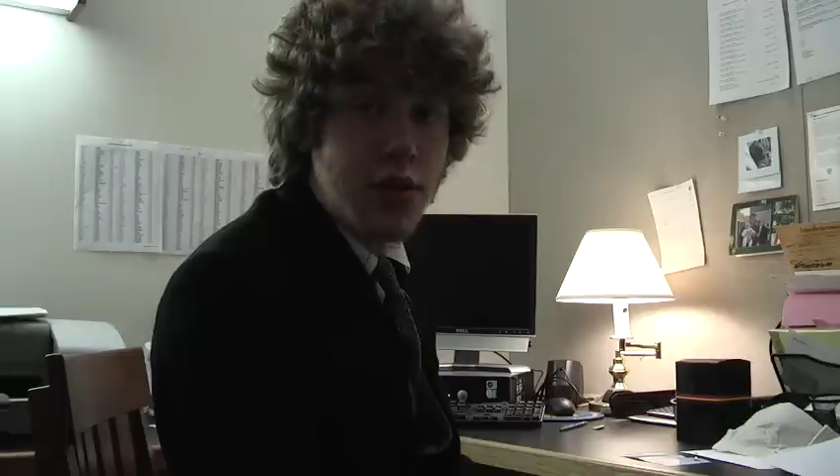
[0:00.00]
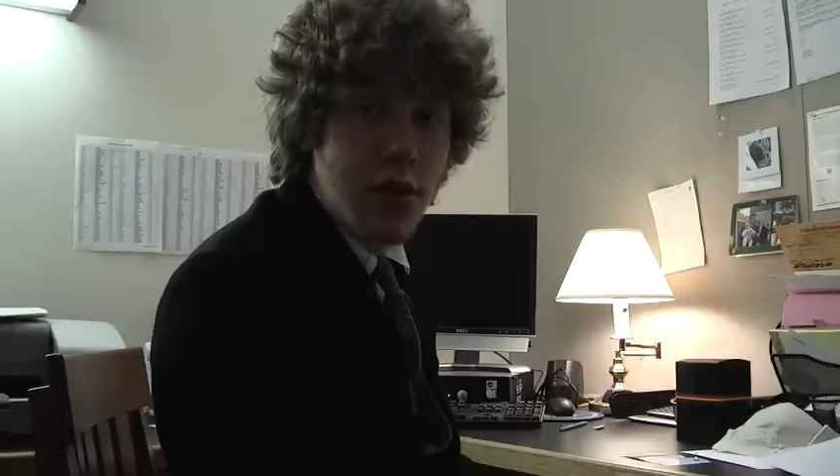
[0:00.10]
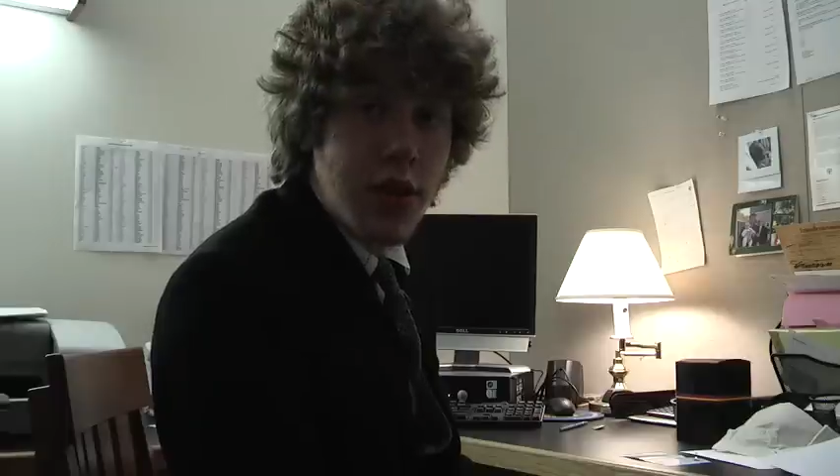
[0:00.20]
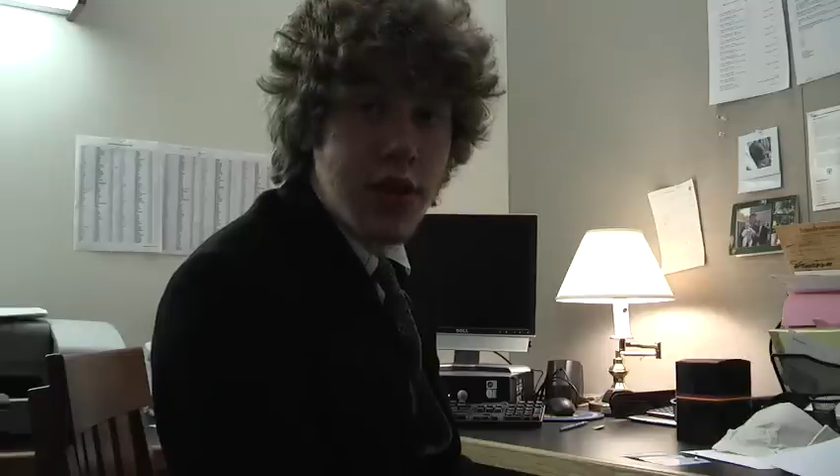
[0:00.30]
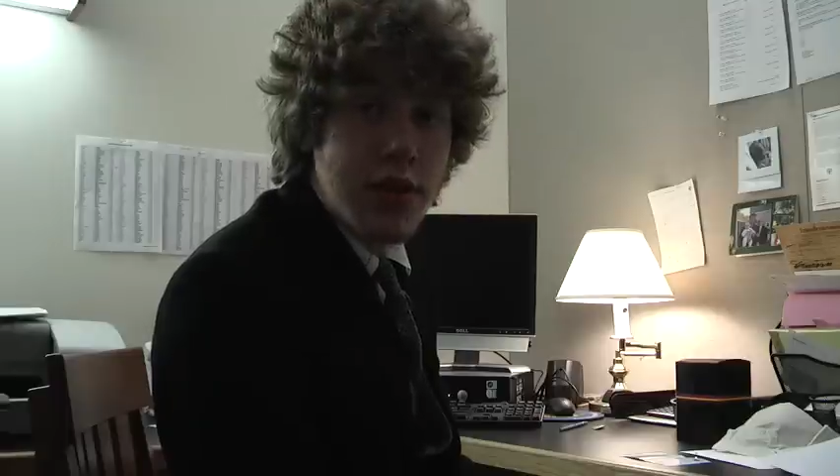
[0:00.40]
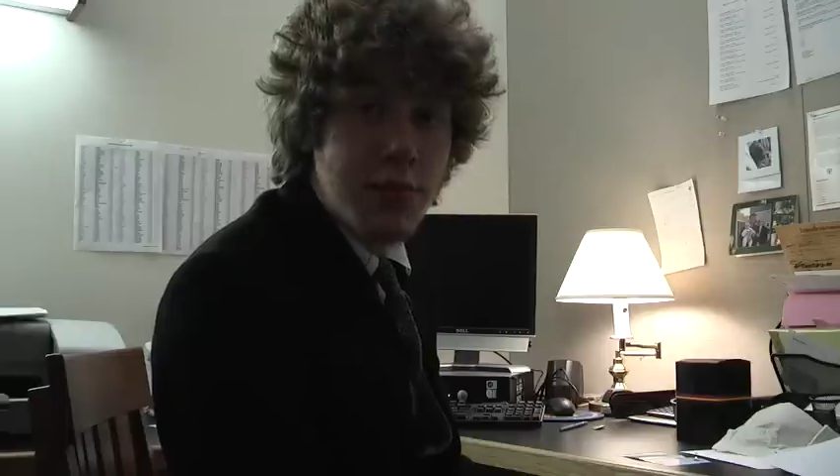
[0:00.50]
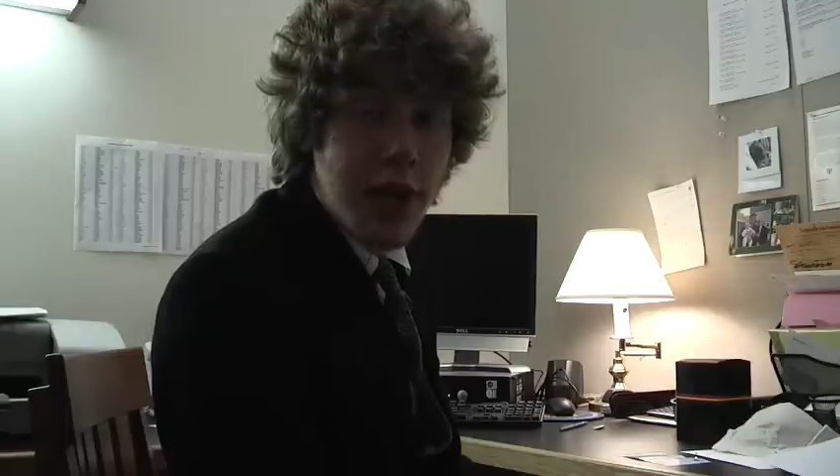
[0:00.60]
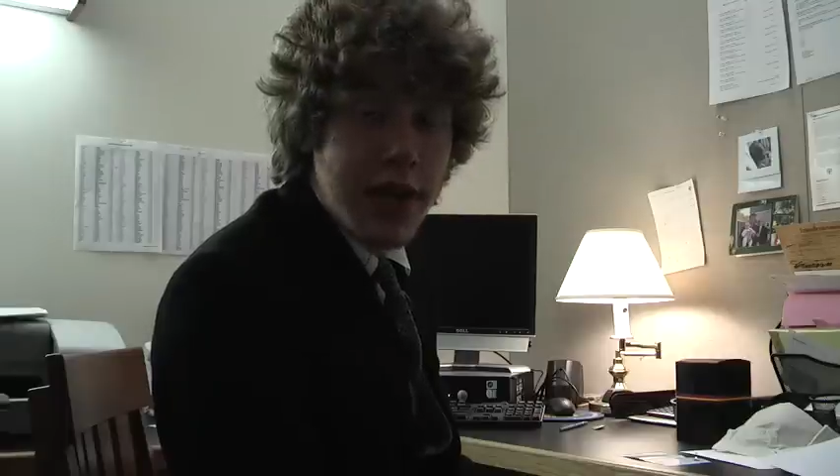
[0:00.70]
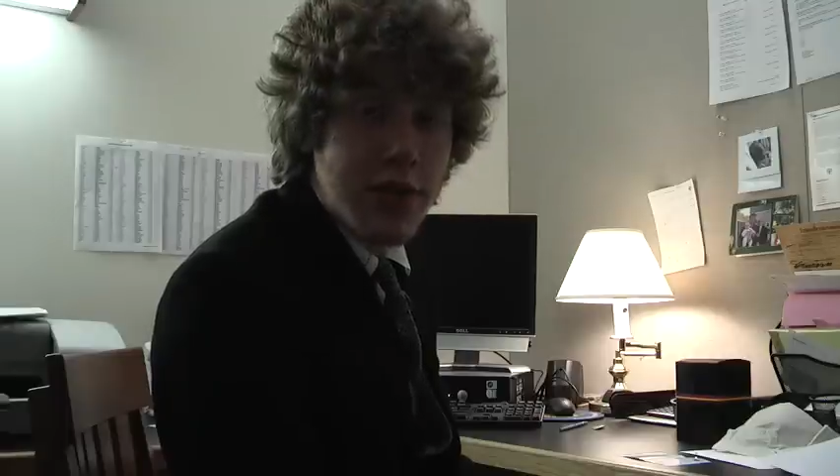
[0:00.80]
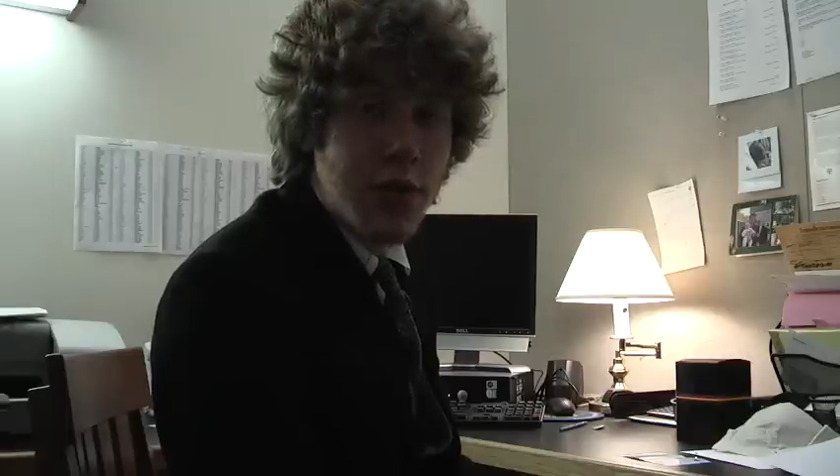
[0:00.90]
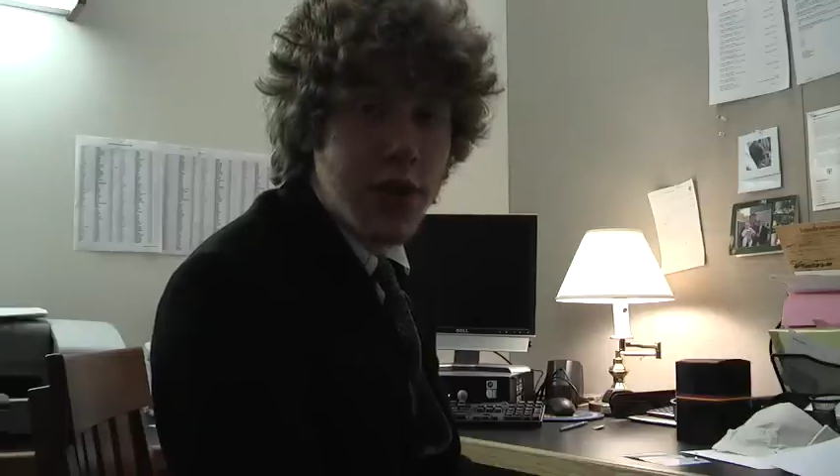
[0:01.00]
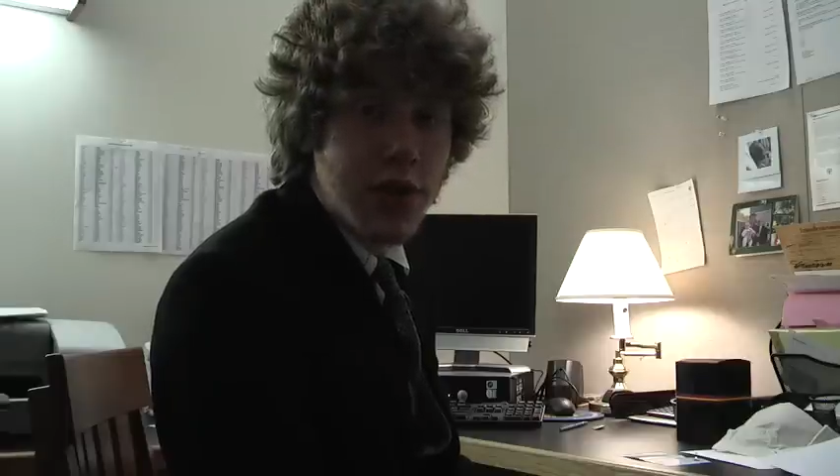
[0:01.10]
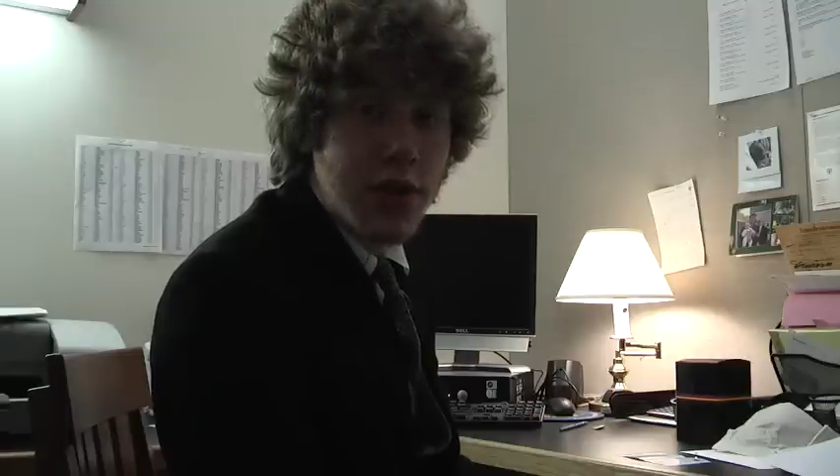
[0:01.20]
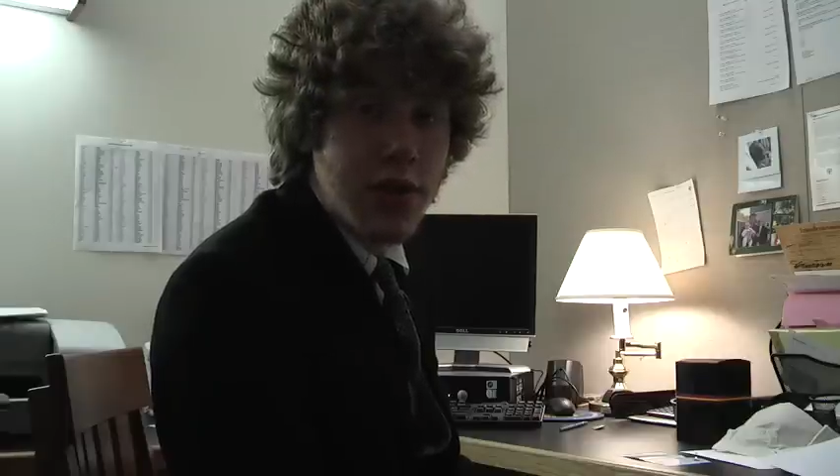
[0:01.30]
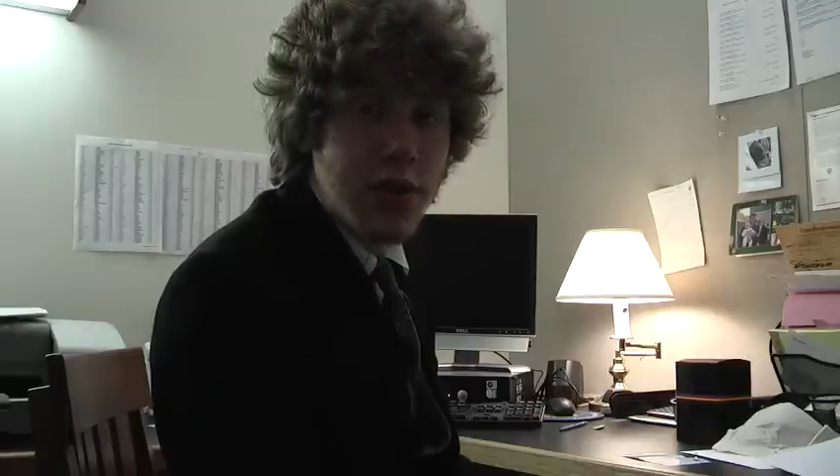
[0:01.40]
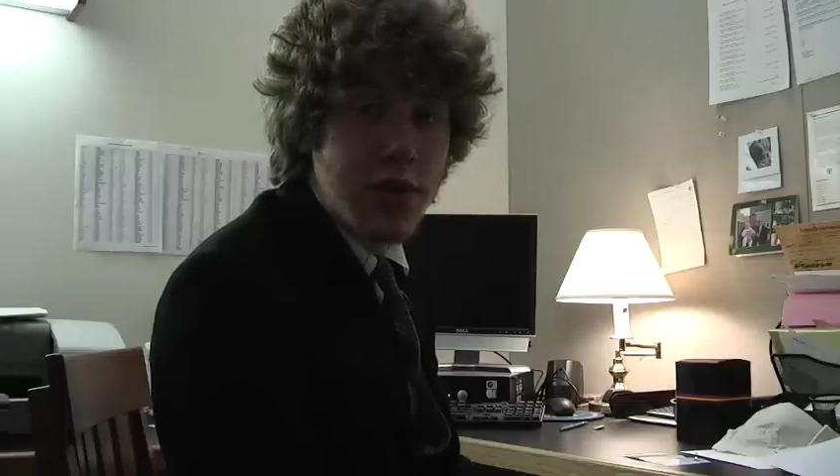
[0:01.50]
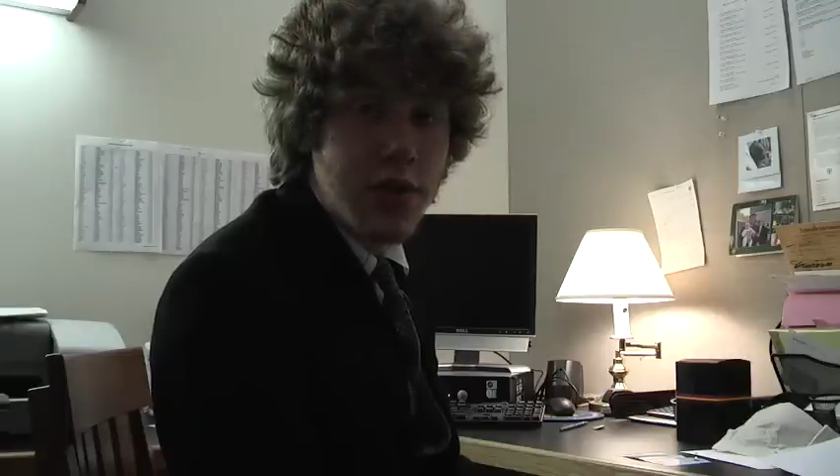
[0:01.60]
So this begs the question,